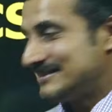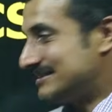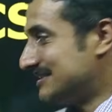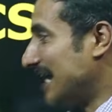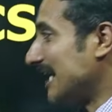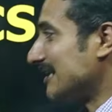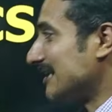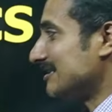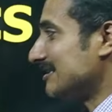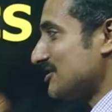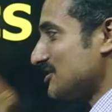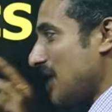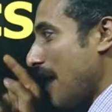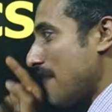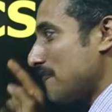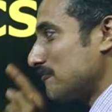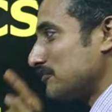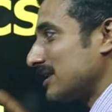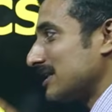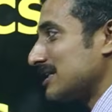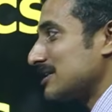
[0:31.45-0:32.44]
That
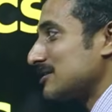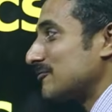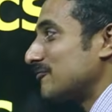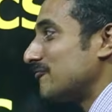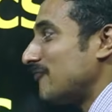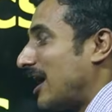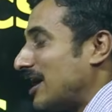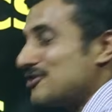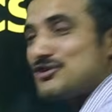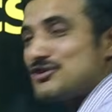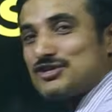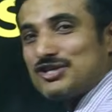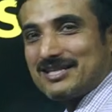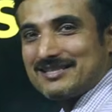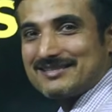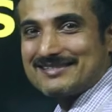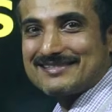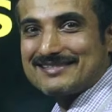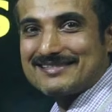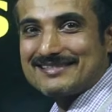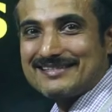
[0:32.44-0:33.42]
chapter is
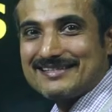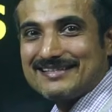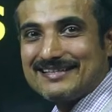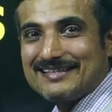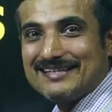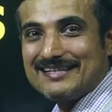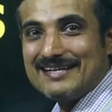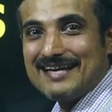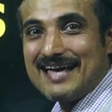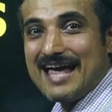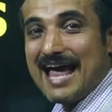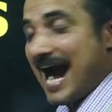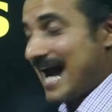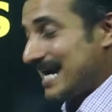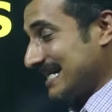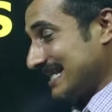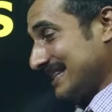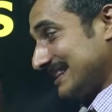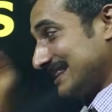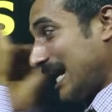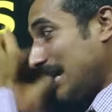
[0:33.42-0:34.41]
functions,
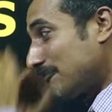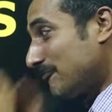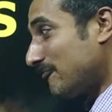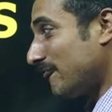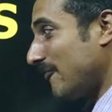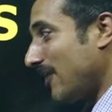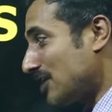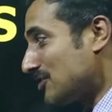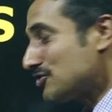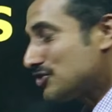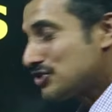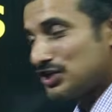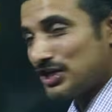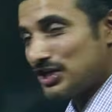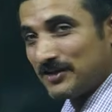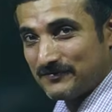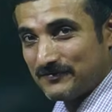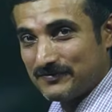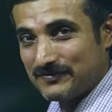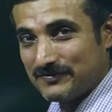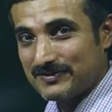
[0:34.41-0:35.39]
and in that
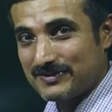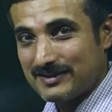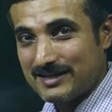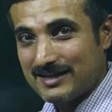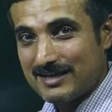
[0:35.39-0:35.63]
function,